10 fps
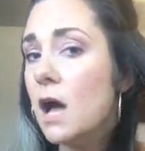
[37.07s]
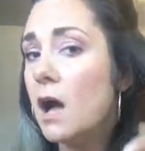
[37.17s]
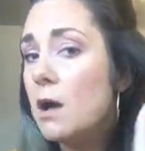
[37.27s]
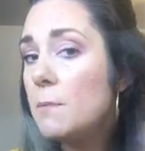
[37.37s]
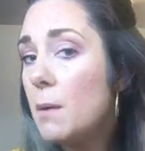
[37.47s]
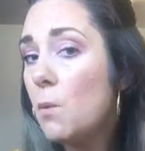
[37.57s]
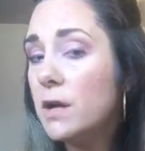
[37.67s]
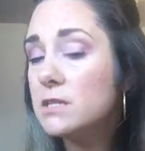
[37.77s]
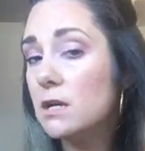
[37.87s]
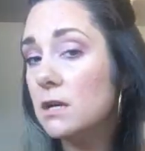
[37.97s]
And what
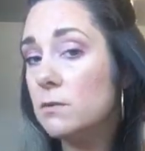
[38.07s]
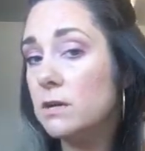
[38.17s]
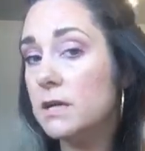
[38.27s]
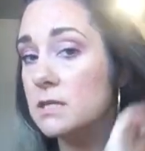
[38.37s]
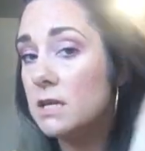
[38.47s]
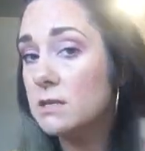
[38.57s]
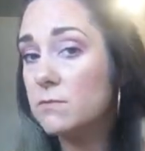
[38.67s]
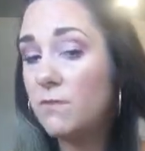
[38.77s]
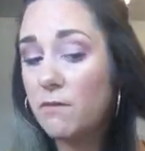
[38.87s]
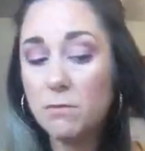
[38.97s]
I do is,
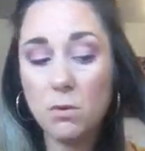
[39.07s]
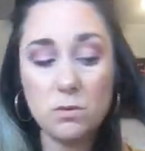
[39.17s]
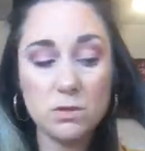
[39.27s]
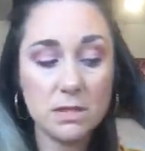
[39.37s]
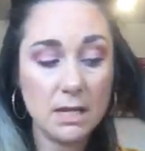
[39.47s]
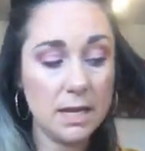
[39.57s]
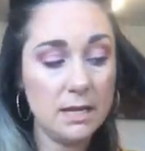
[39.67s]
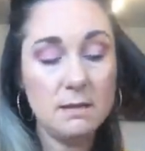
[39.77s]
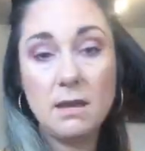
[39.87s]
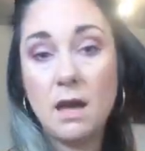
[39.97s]
very
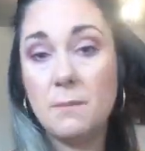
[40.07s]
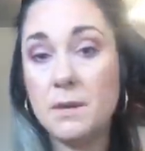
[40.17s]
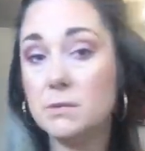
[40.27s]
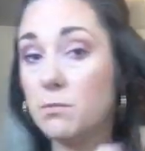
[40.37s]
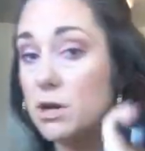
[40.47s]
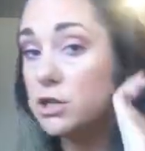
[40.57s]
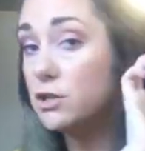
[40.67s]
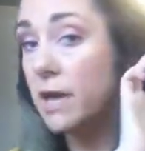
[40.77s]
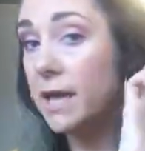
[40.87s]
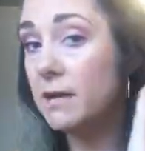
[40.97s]
importantly, is brush
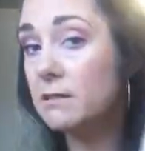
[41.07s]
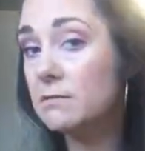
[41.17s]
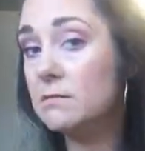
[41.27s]
your hair.